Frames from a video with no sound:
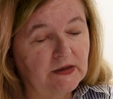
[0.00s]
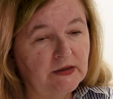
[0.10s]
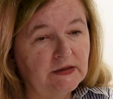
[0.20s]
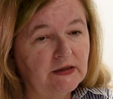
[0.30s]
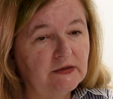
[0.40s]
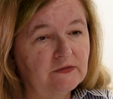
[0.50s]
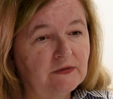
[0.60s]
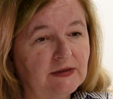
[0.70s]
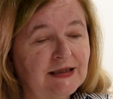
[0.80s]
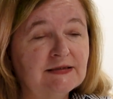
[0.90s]
and
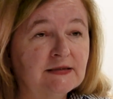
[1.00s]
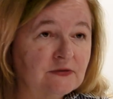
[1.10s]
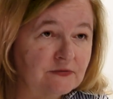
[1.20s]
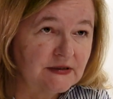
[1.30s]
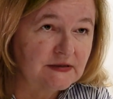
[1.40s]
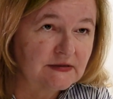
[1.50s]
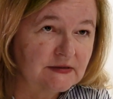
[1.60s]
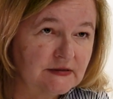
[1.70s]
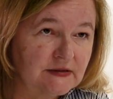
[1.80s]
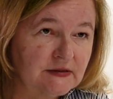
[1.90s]
has less
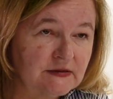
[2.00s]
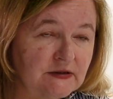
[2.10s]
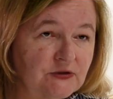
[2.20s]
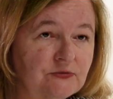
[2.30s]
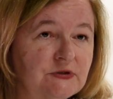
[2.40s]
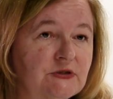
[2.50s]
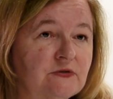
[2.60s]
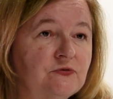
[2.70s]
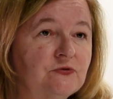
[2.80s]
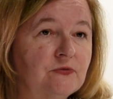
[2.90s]
interest in security
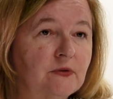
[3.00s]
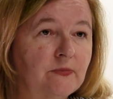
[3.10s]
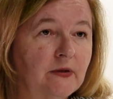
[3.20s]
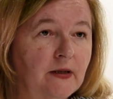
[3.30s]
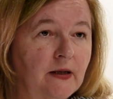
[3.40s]
of Europe?